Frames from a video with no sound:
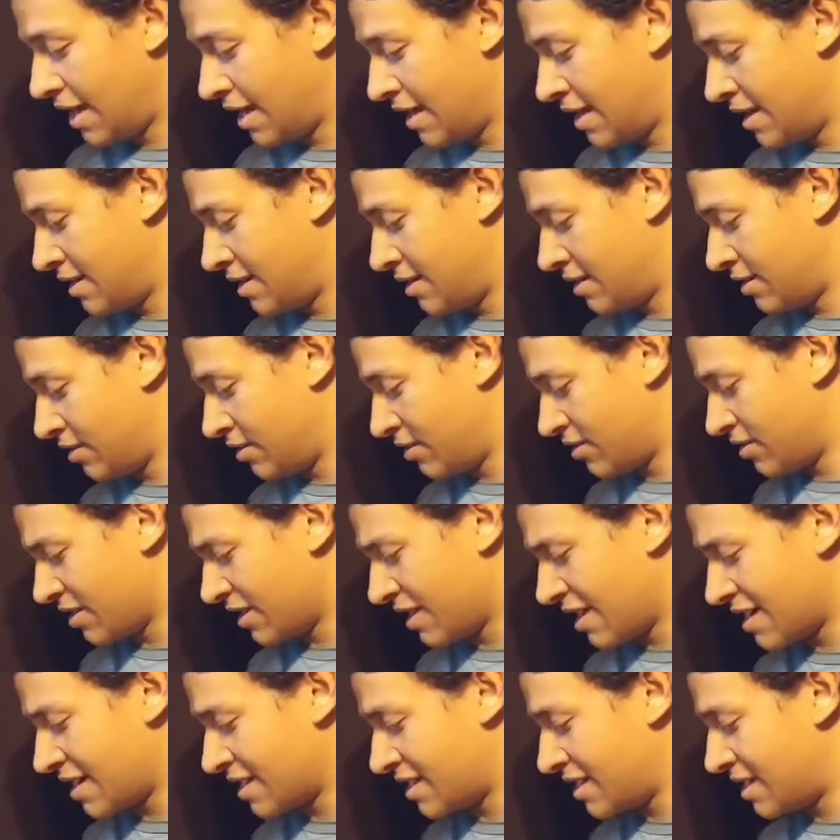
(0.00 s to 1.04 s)
and there's a
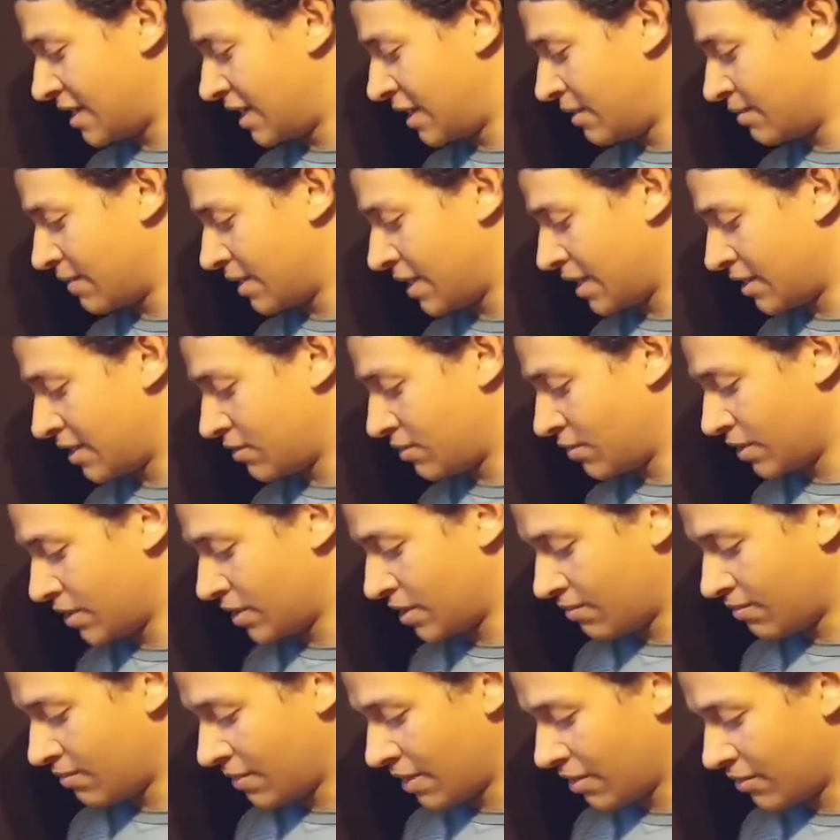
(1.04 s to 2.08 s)
lot of seam lines which
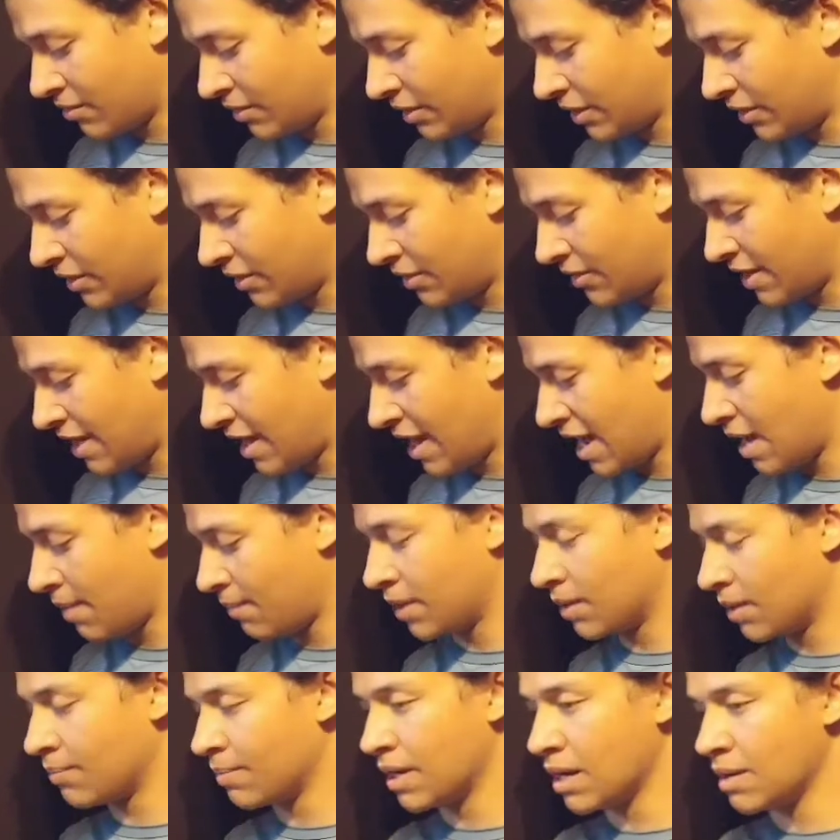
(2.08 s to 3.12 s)
I'm not really all that
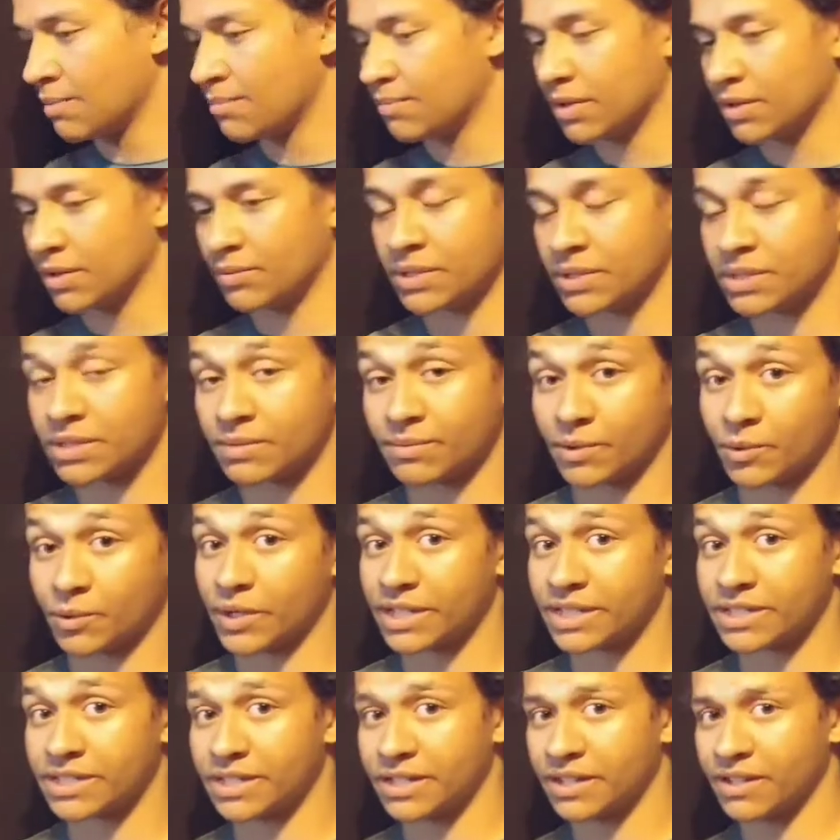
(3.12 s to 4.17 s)
happy about, but with some
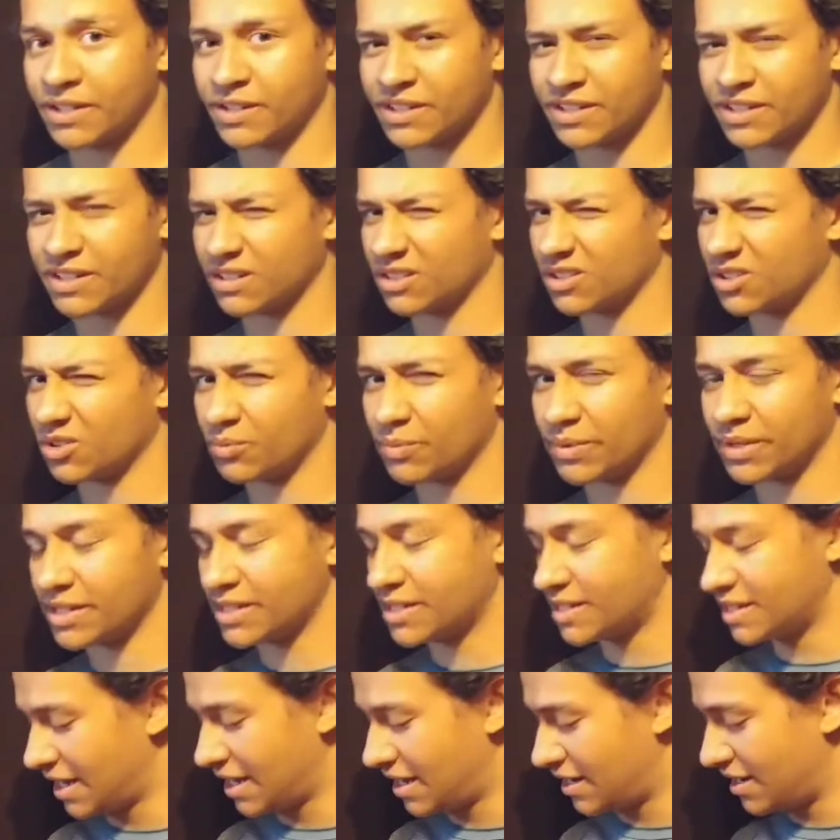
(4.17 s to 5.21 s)
quick seal and a little bit of
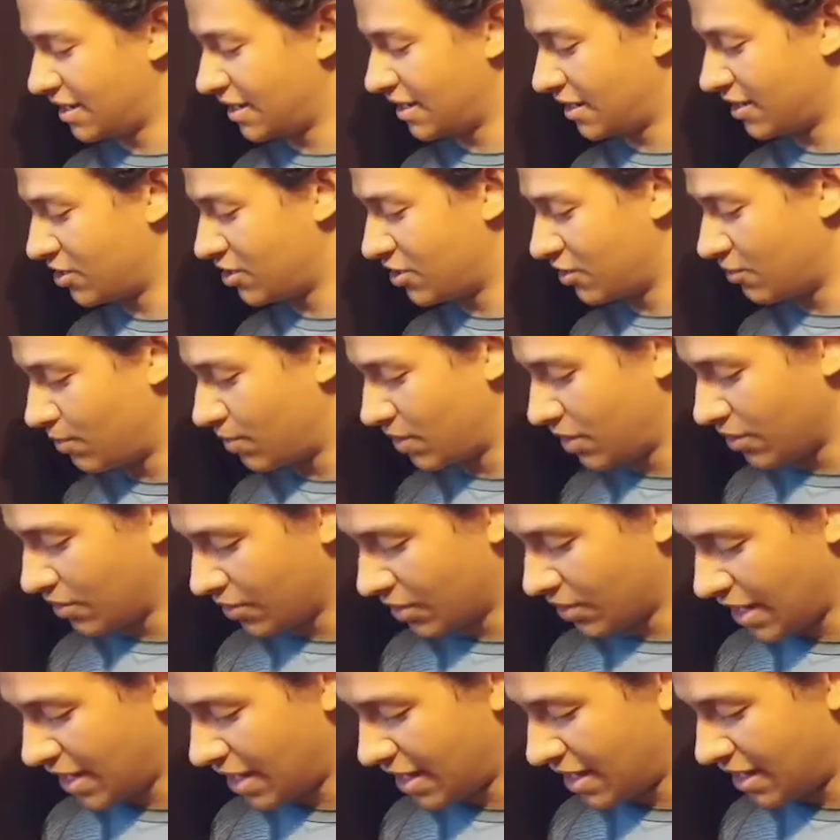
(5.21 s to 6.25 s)
sanding, it should be
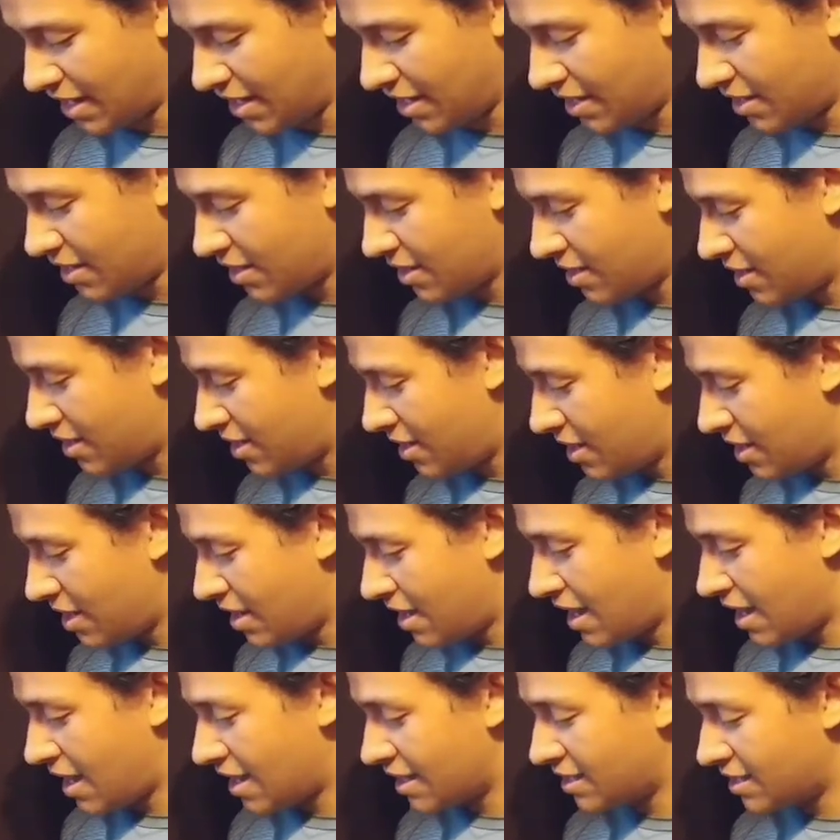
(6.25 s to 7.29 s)
okay.
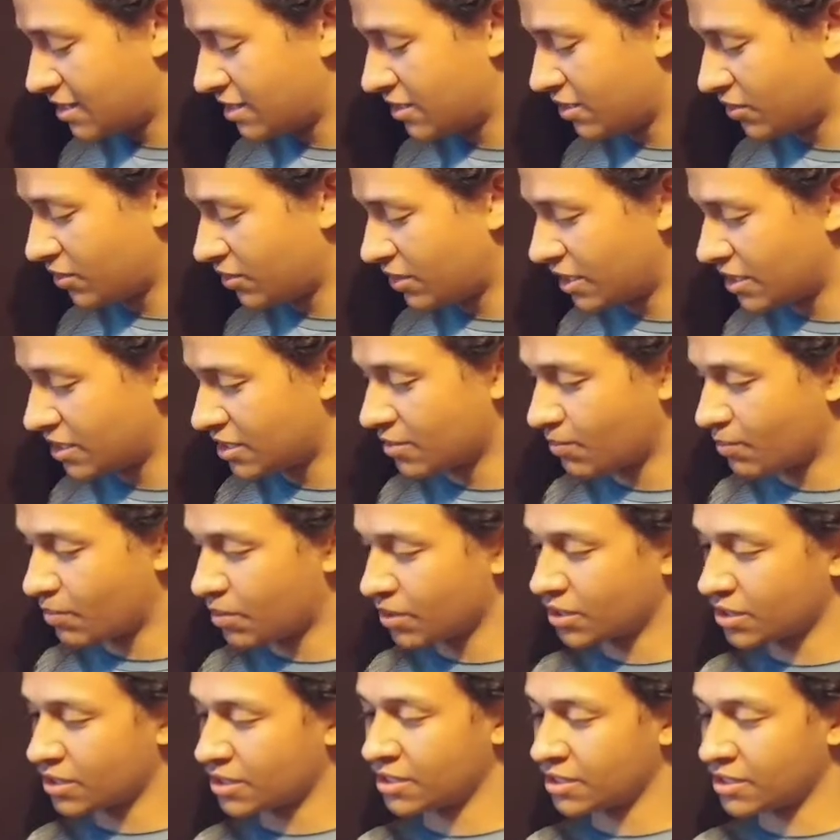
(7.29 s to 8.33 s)
I still need to
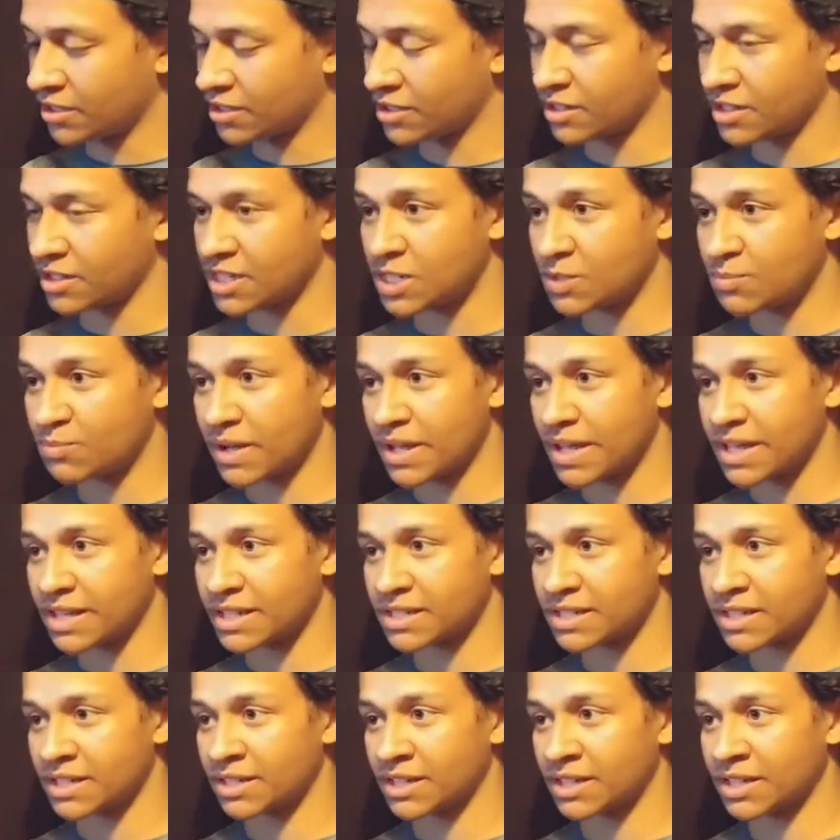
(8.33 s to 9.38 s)
put the
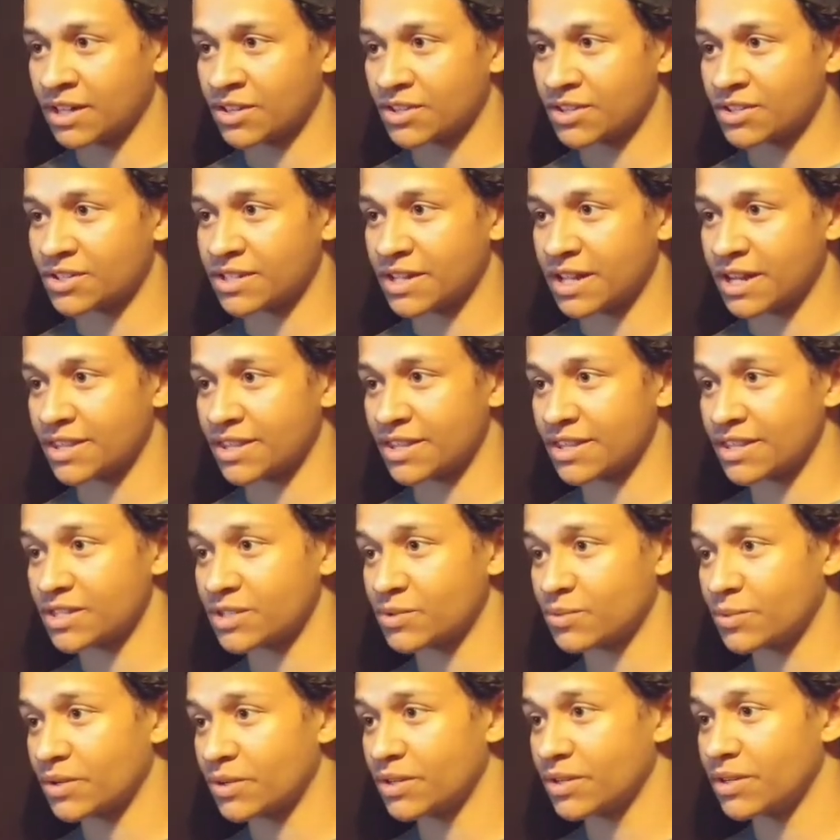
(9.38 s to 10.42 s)
spikes on the other side of
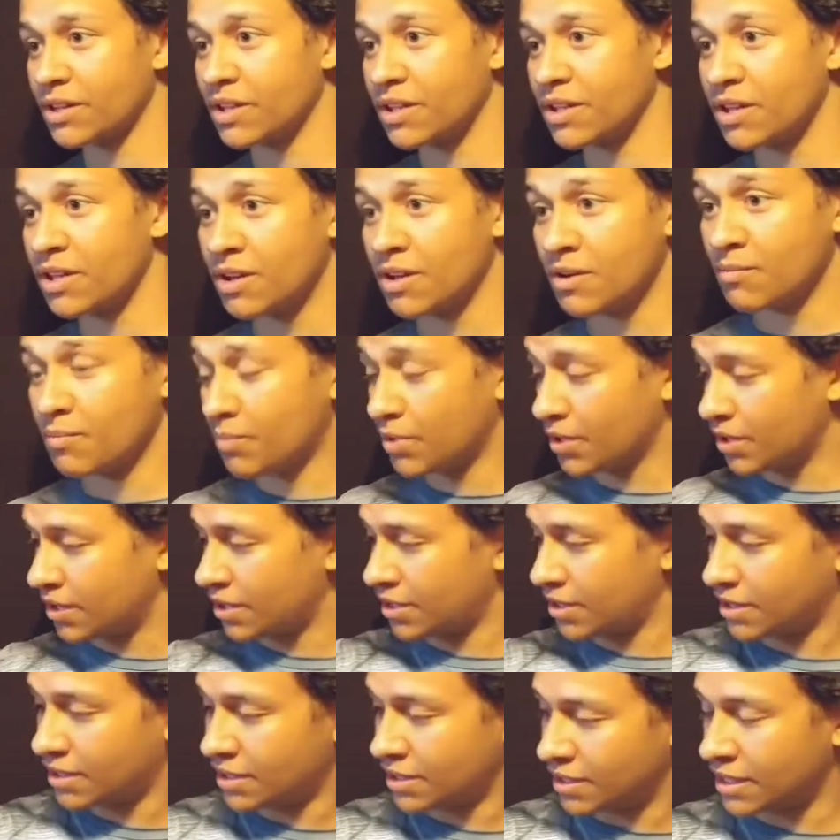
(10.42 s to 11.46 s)
this one,
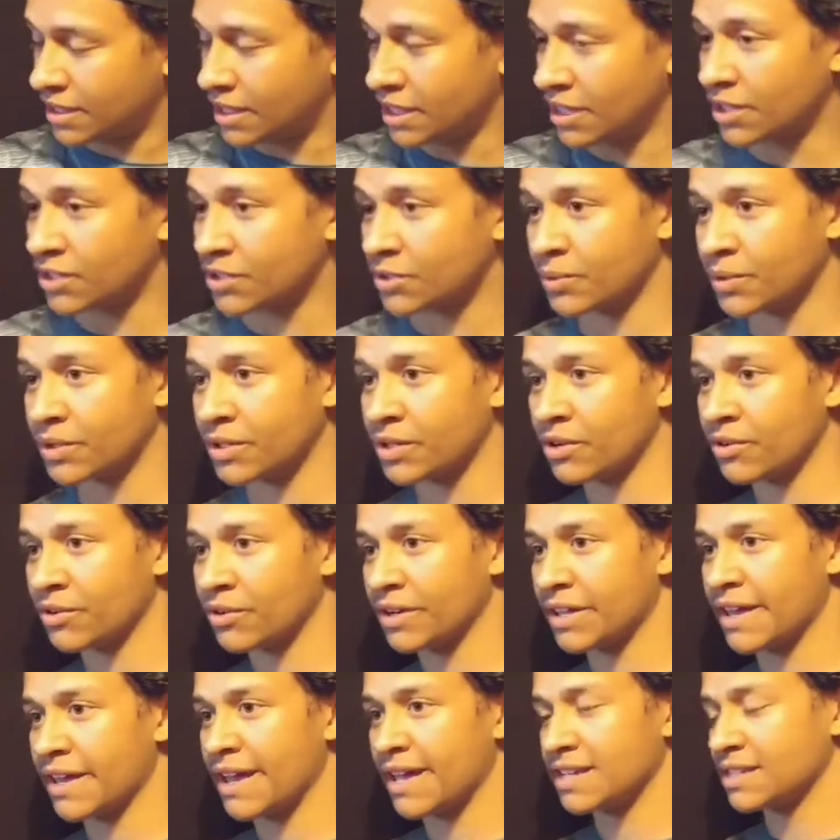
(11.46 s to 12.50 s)
but the other one
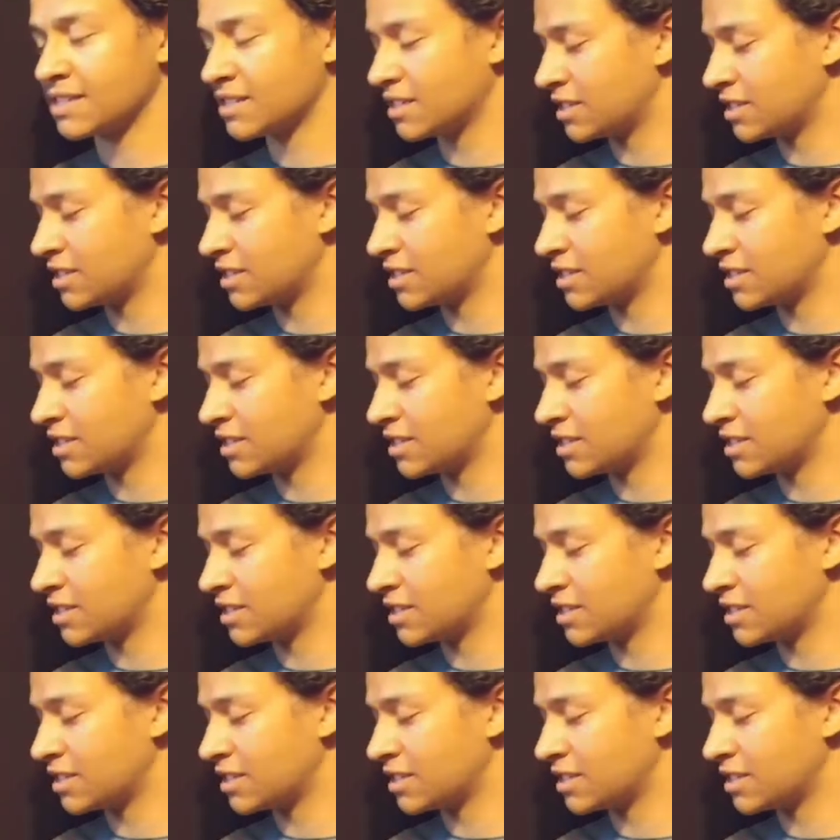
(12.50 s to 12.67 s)
already has